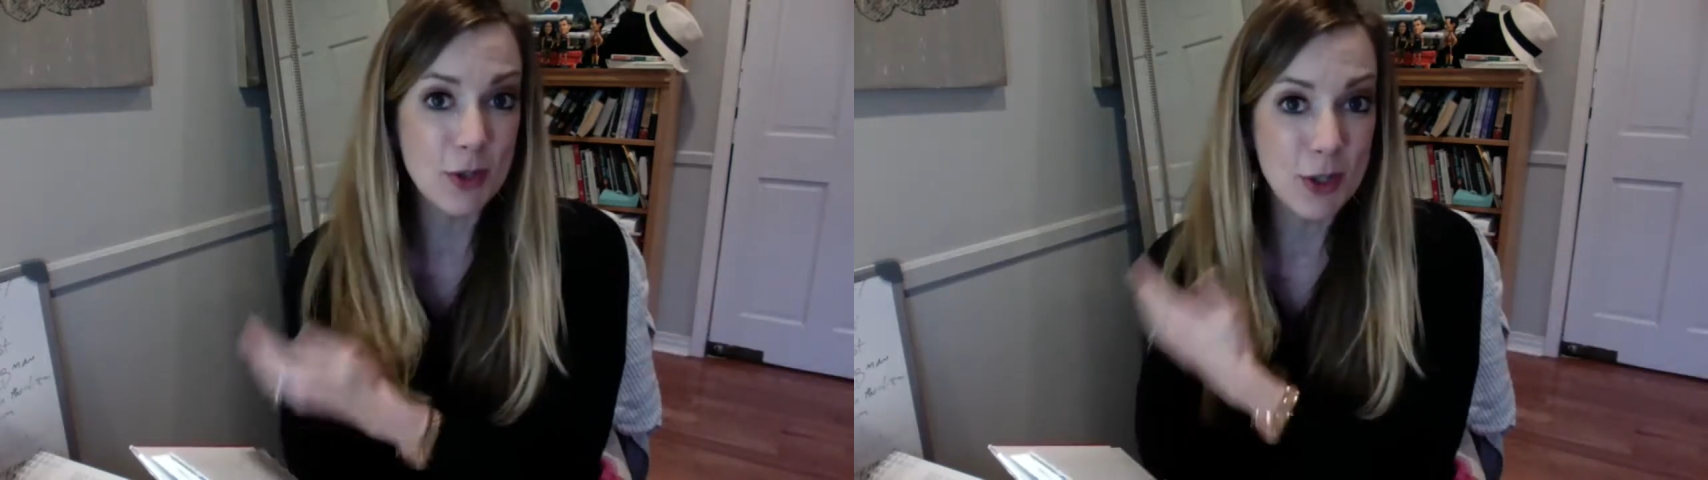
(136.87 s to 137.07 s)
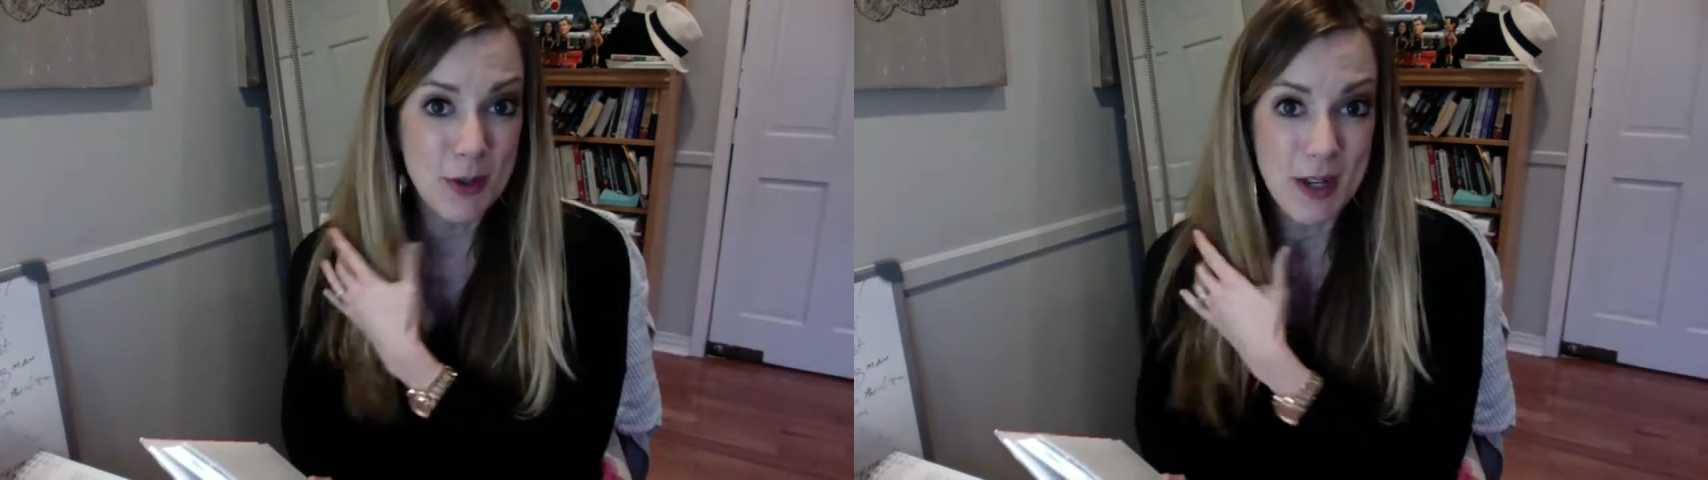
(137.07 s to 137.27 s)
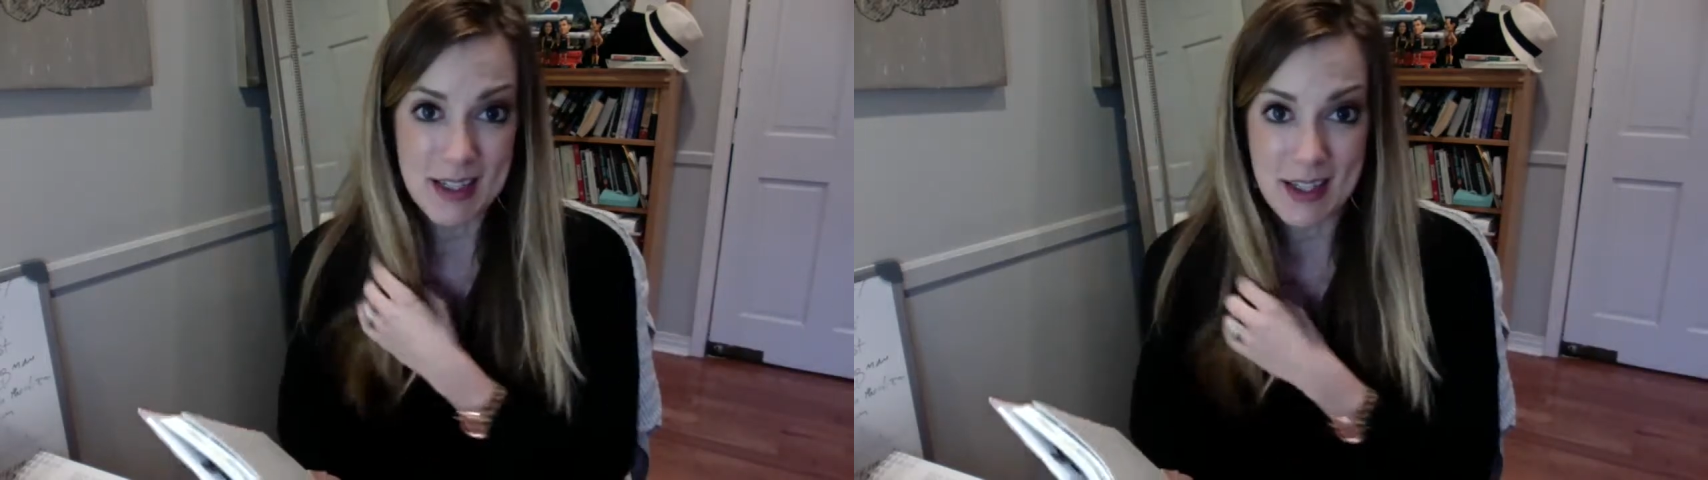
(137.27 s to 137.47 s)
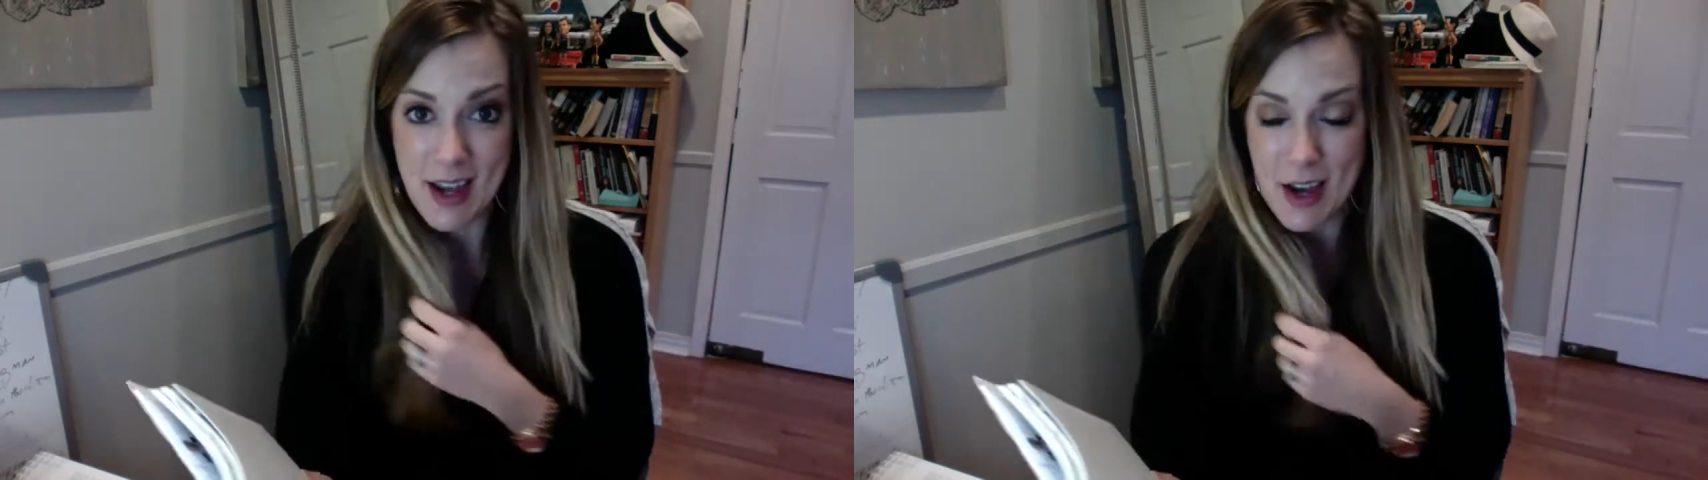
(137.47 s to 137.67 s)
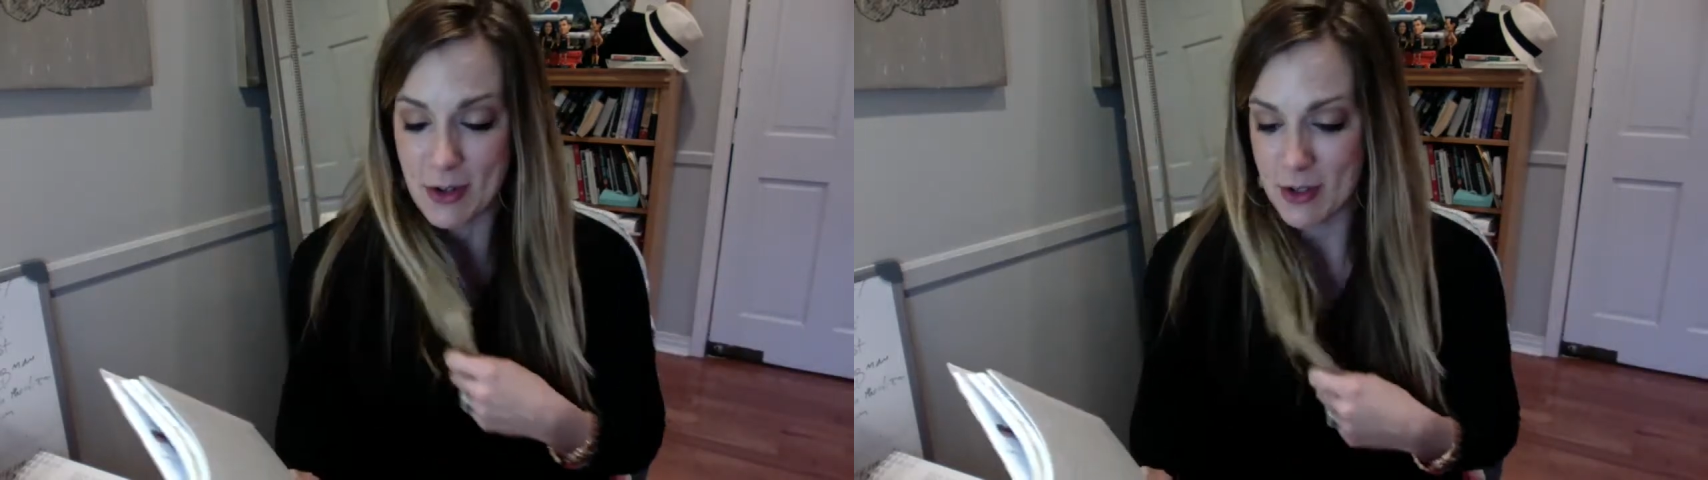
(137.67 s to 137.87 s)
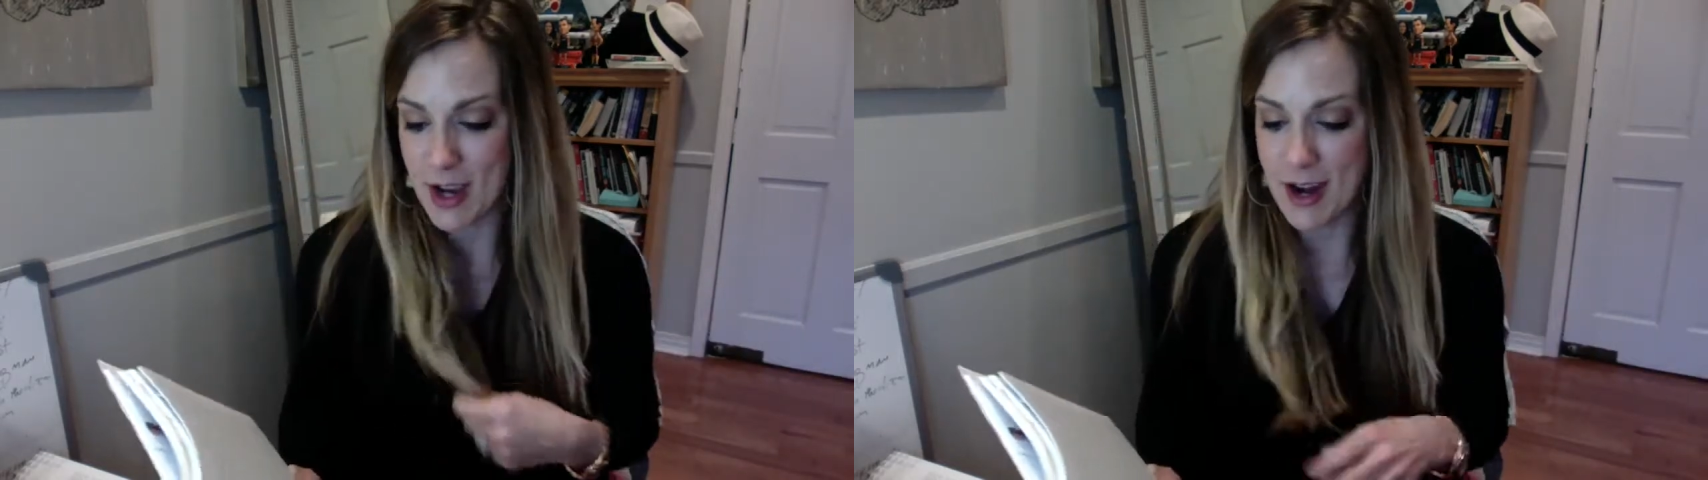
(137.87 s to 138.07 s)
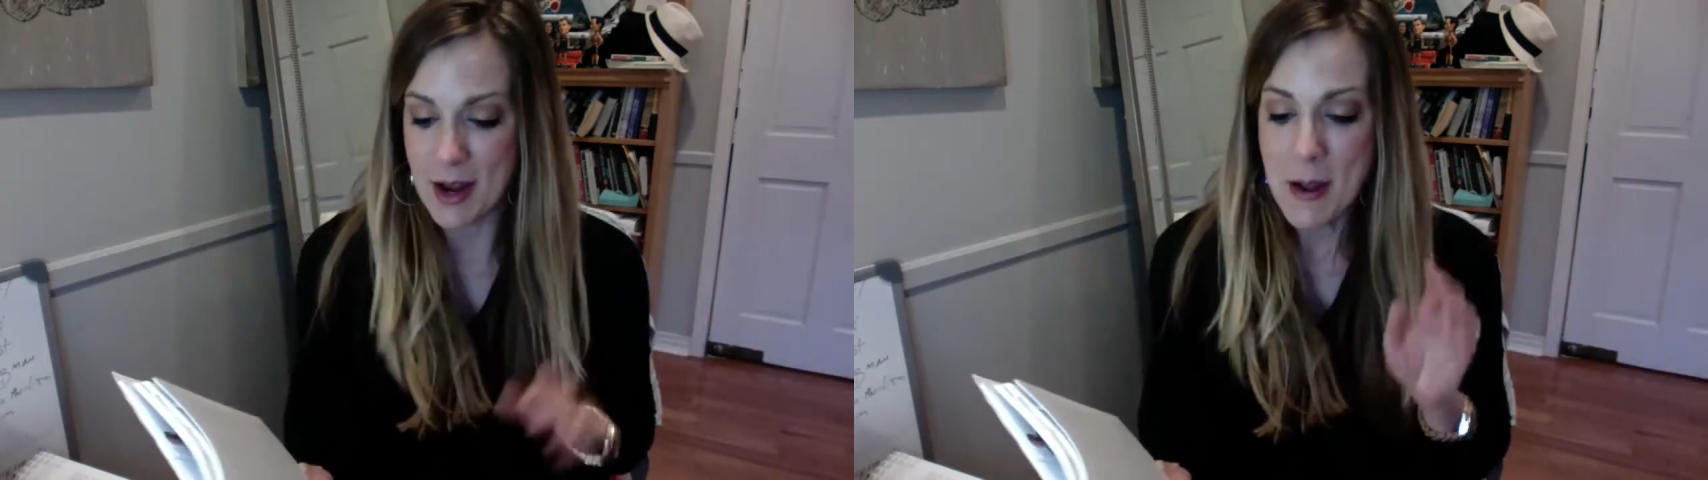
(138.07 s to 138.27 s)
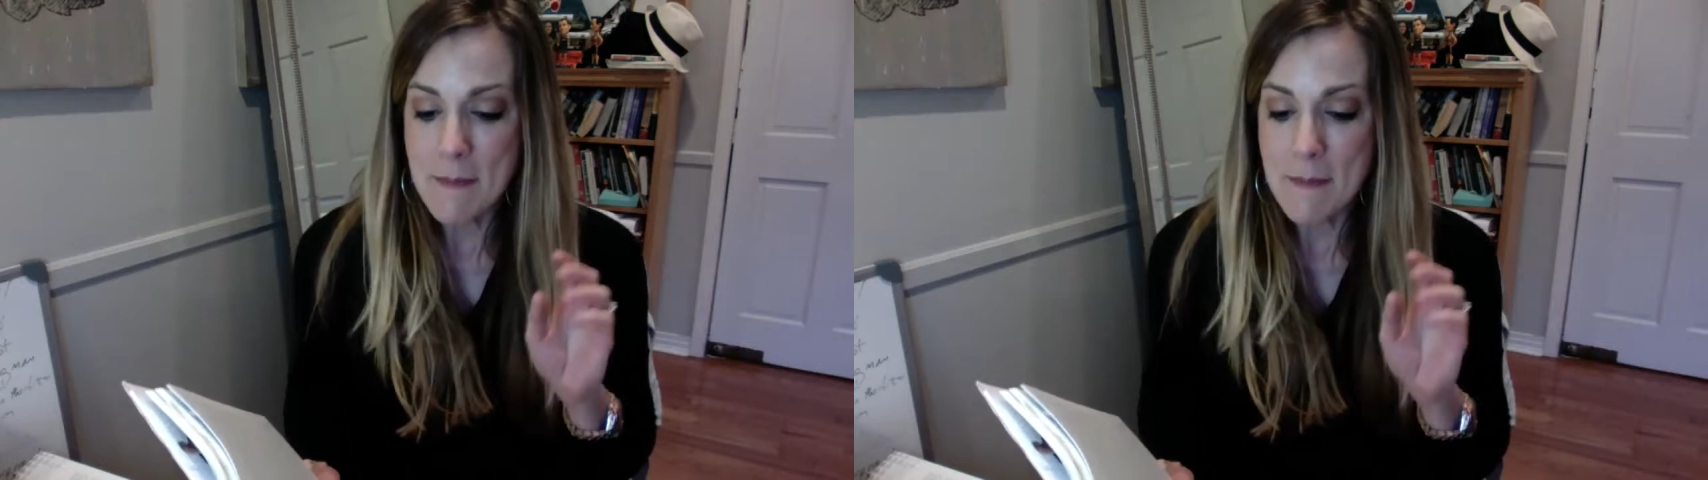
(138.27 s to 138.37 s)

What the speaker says: do get to the other side.